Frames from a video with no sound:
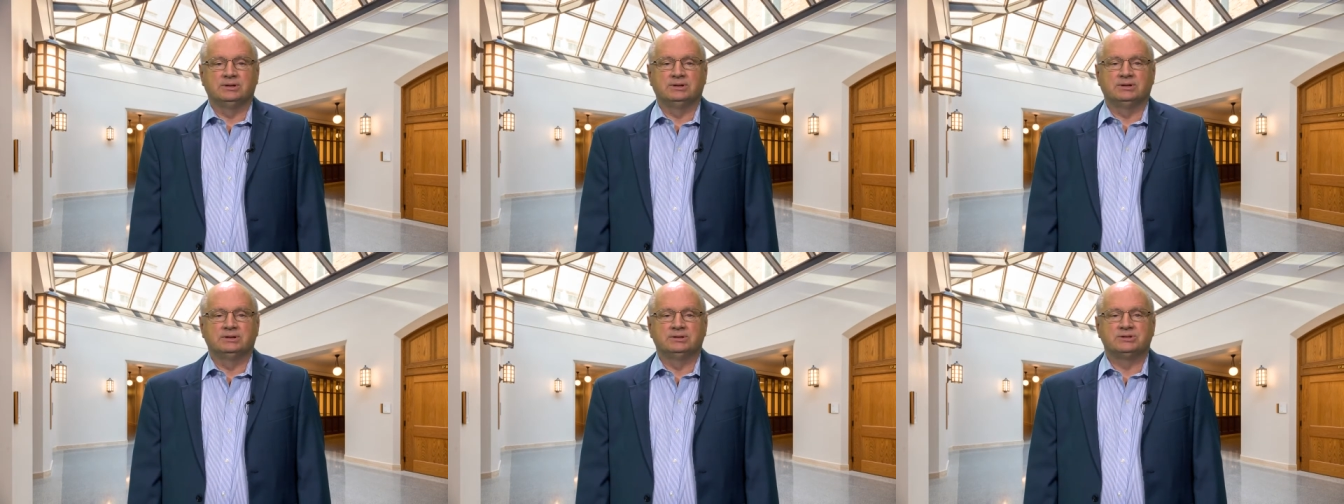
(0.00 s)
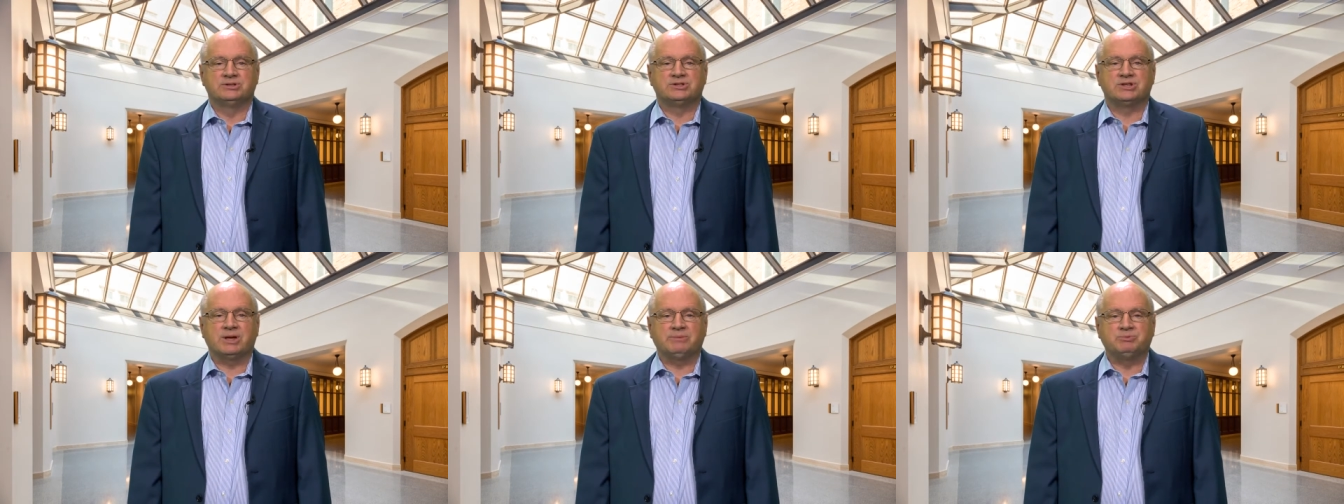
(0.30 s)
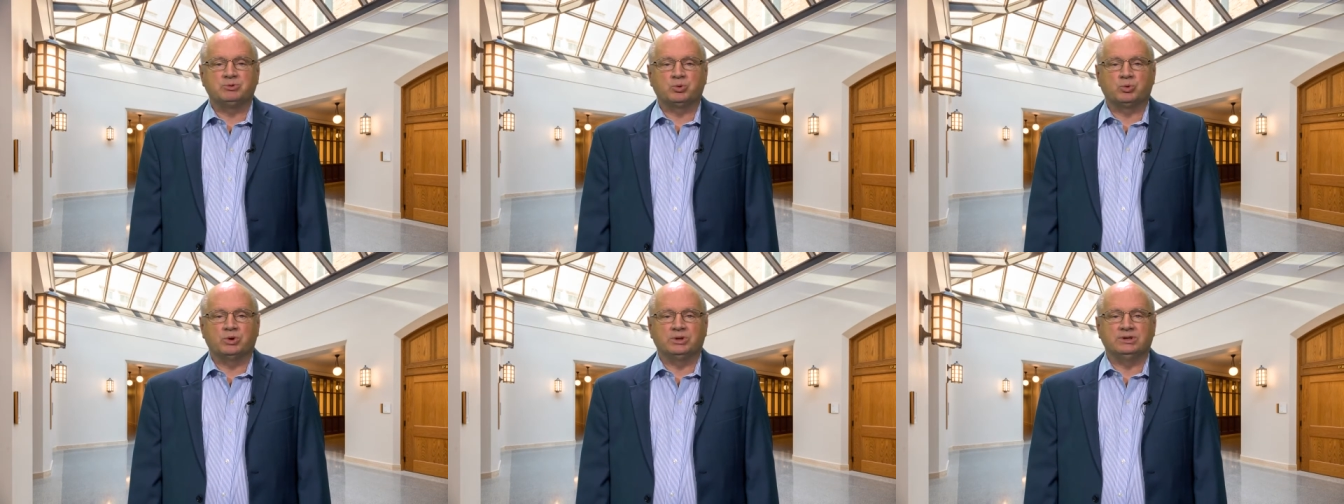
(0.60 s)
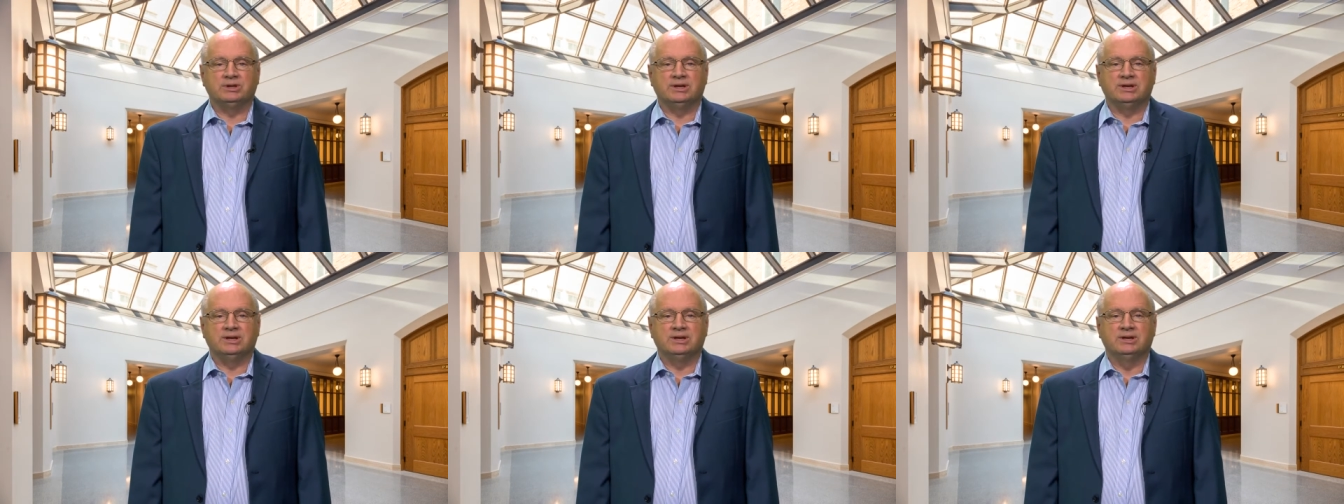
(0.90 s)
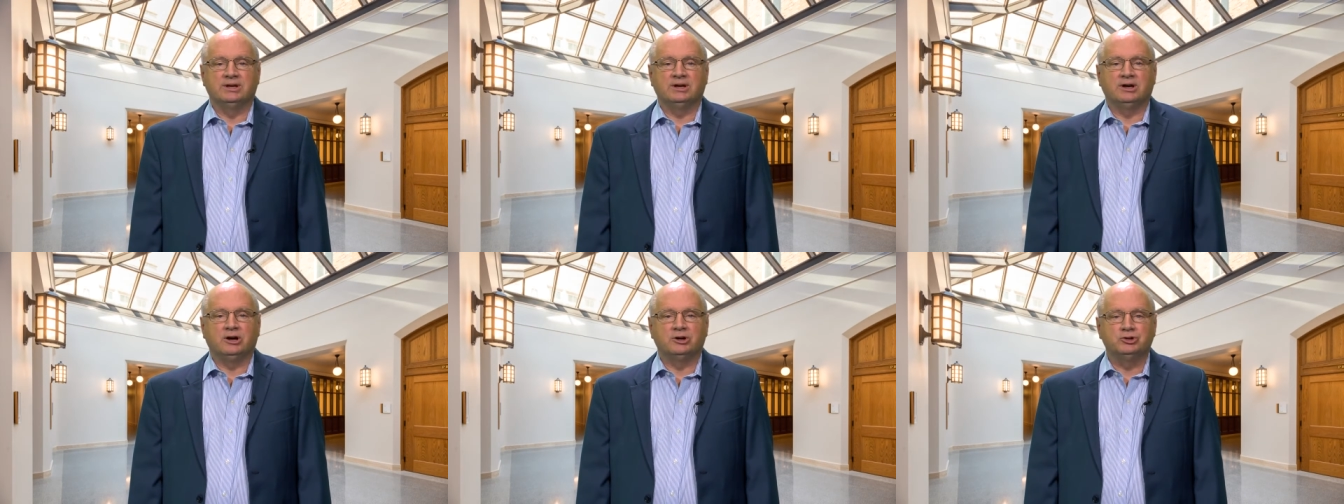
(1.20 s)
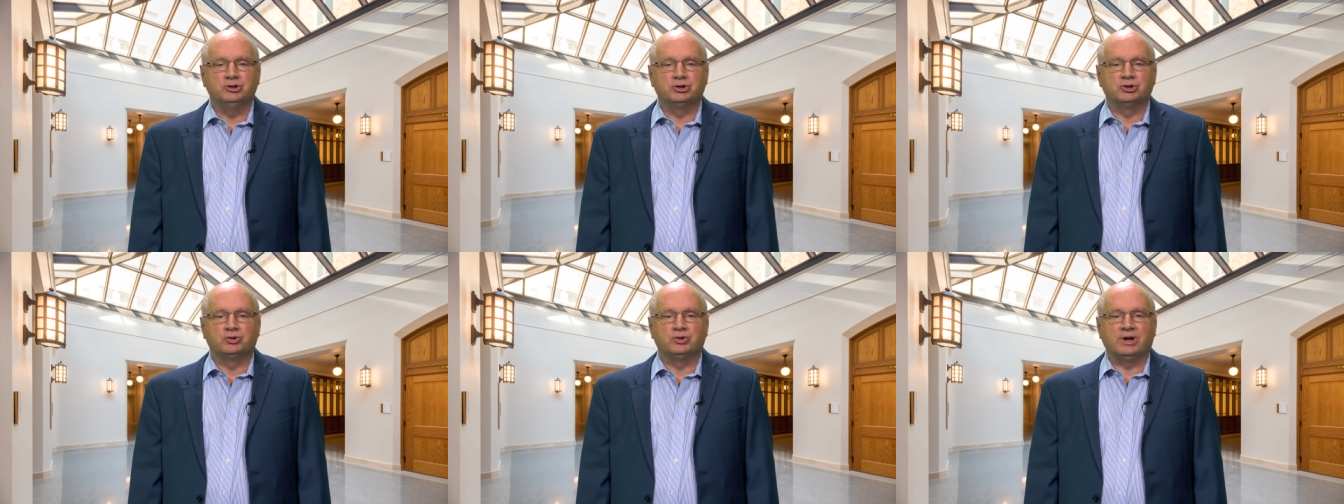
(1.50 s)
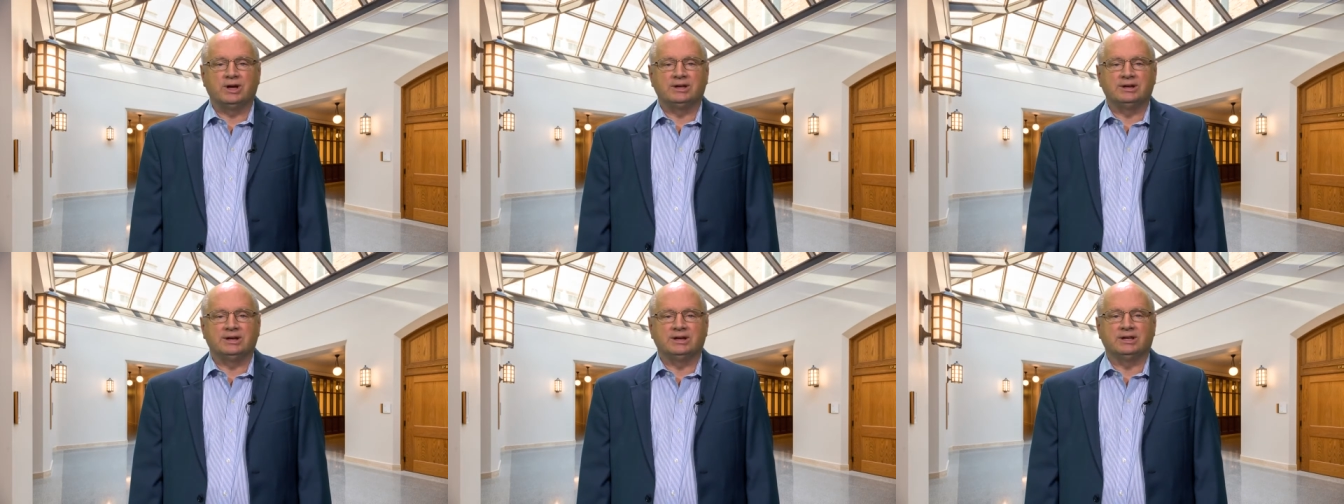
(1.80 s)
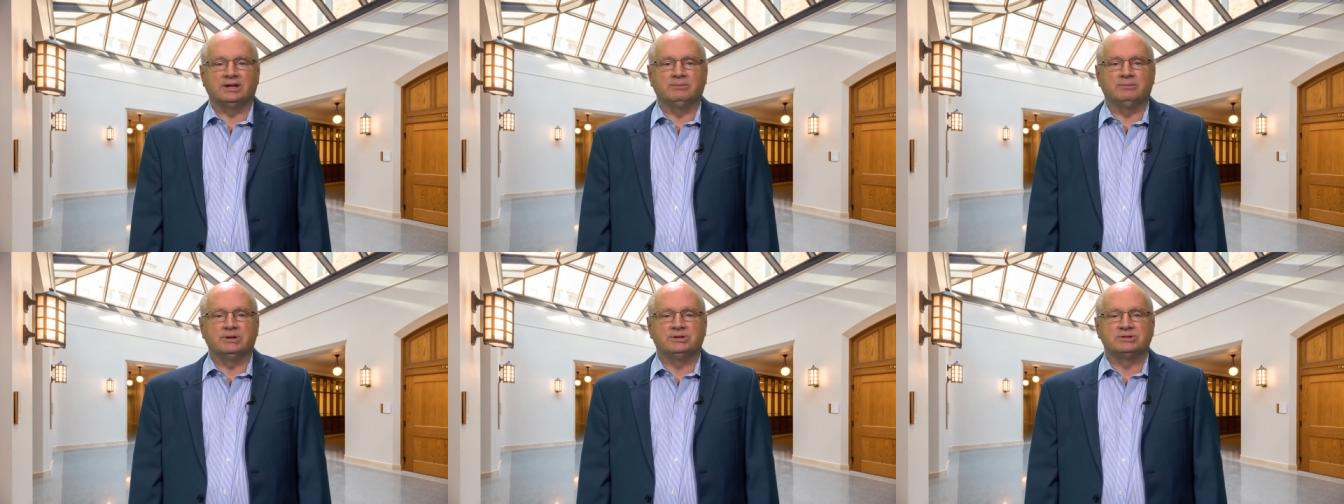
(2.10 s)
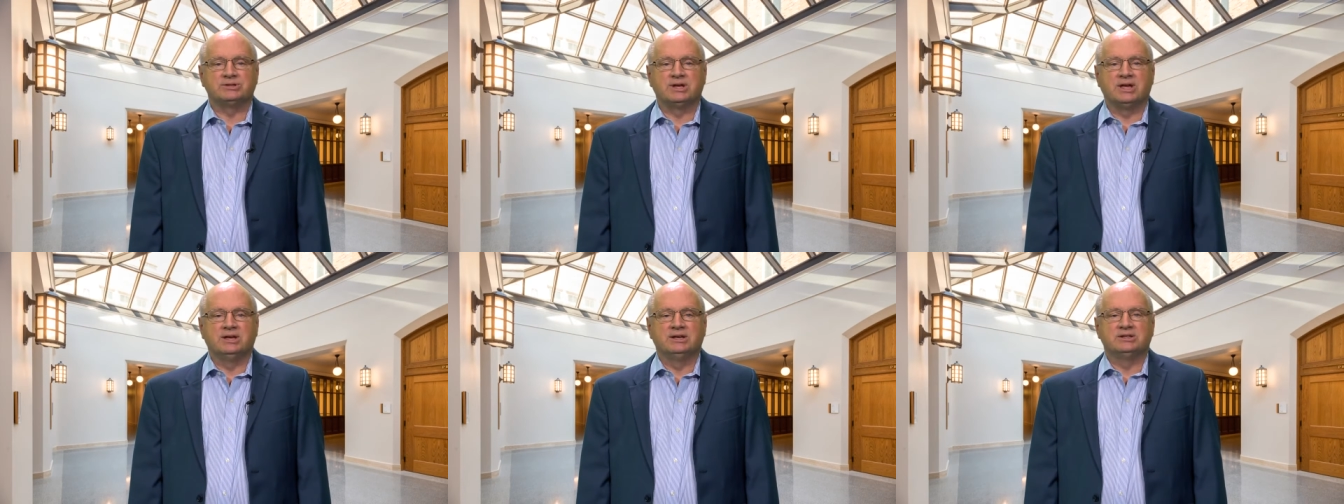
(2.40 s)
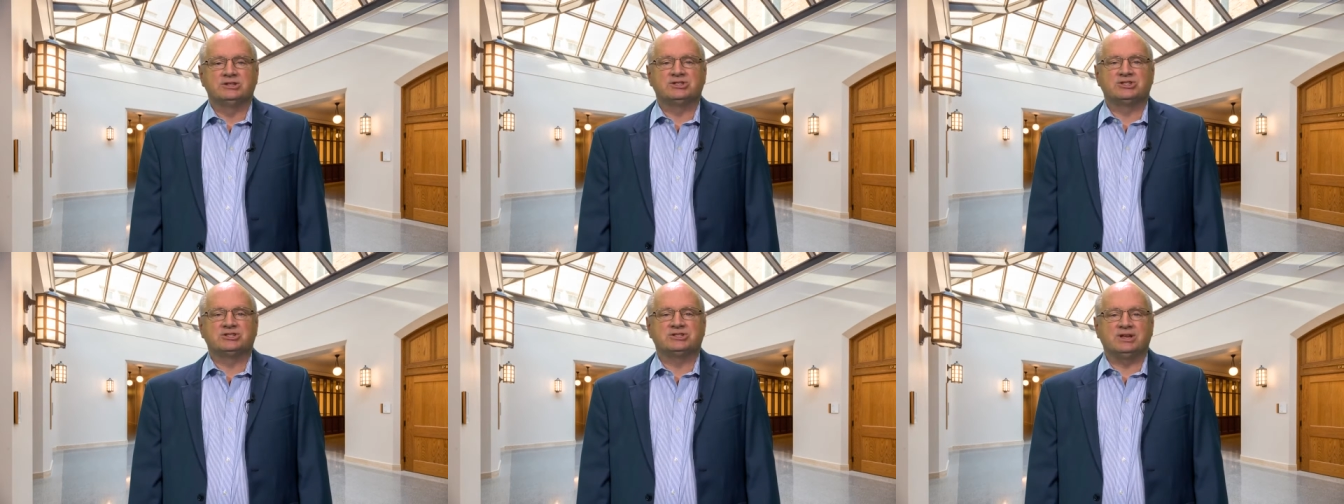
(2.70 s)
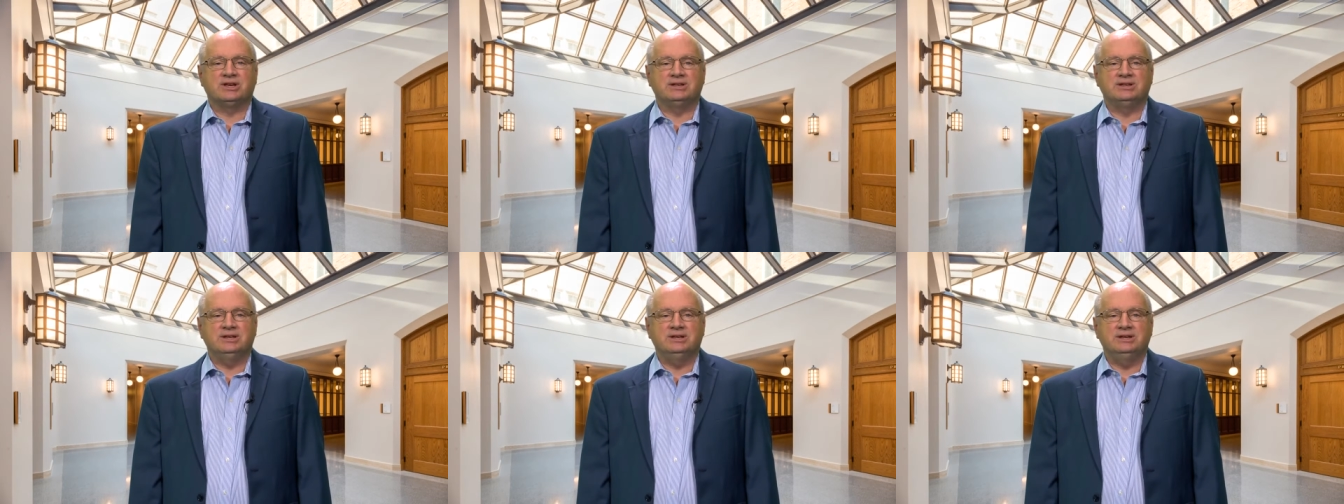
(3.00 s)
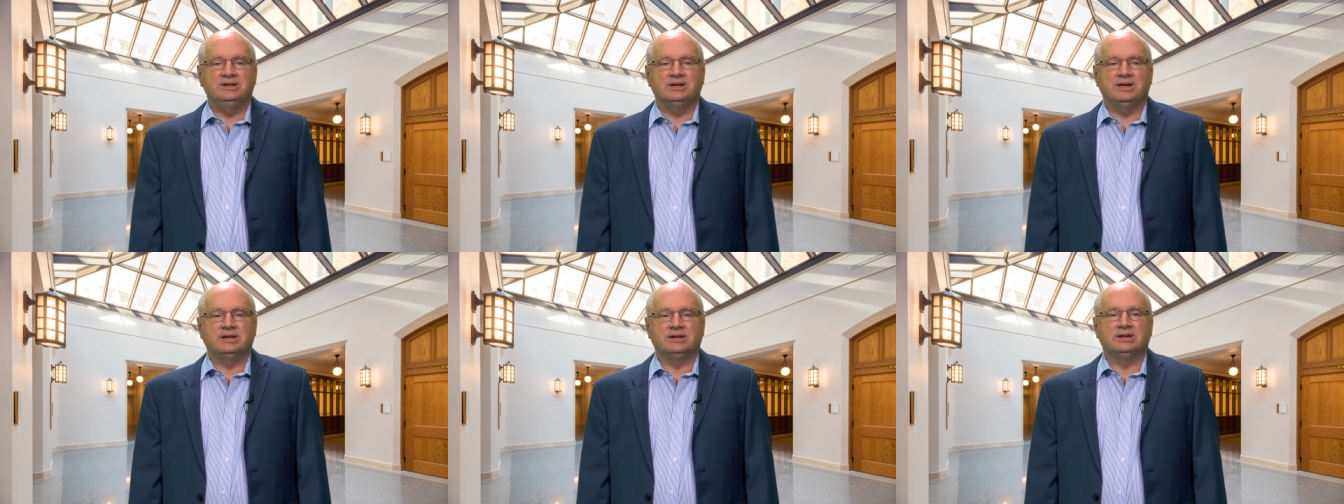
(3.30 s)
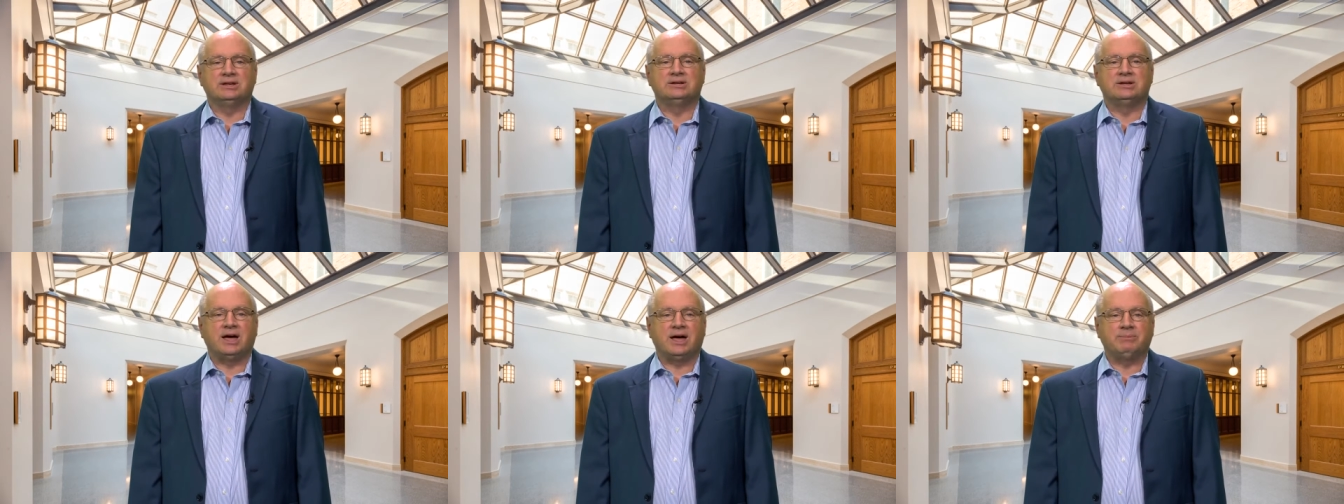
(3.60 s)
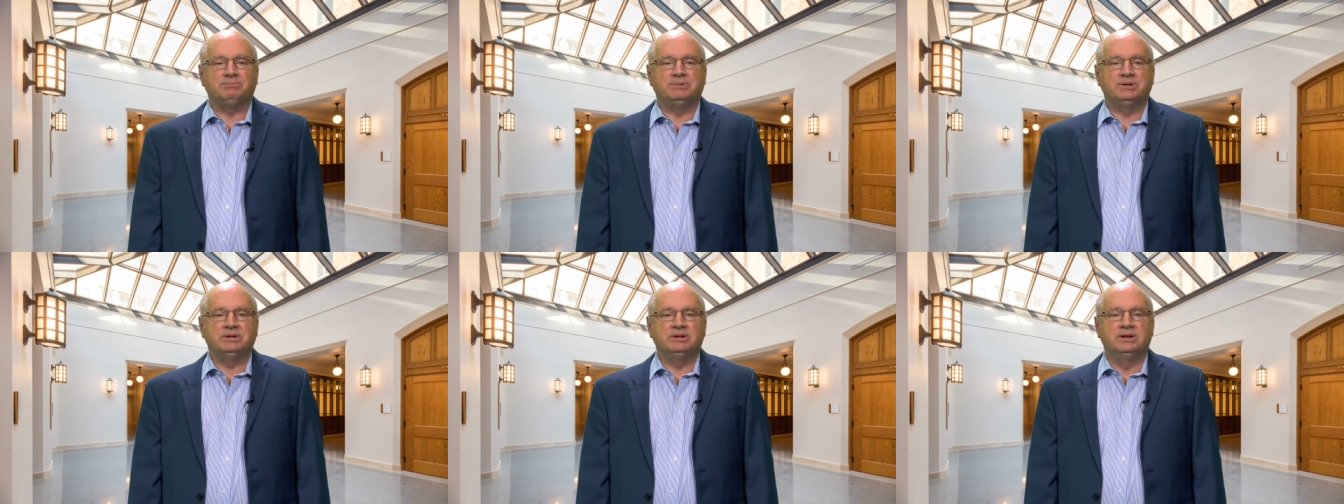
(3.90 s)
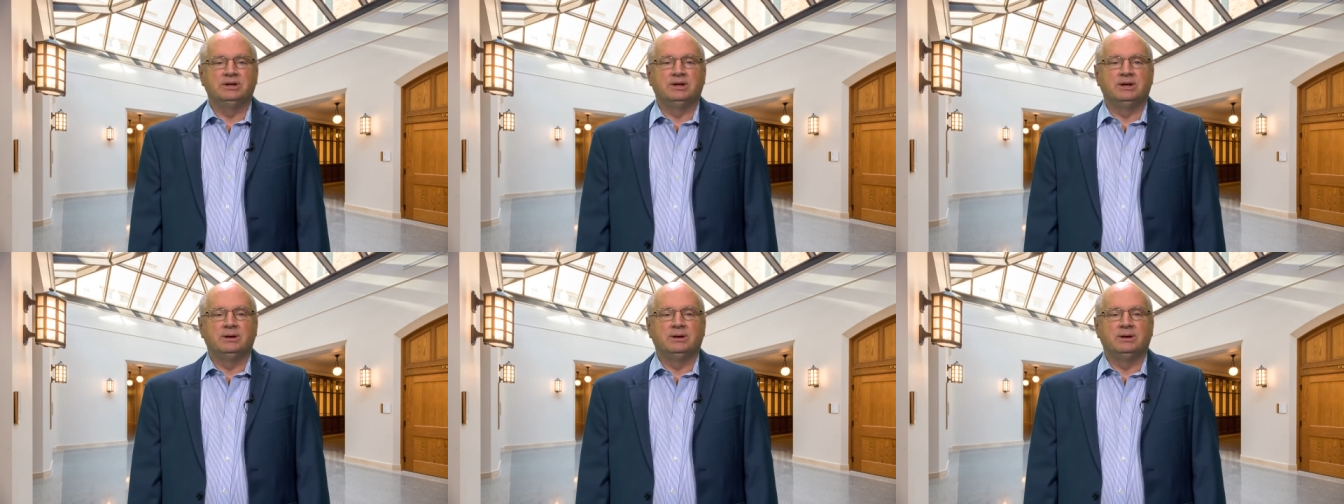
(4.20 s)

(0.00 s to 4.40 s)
Subsequently, underground elements studied and adopted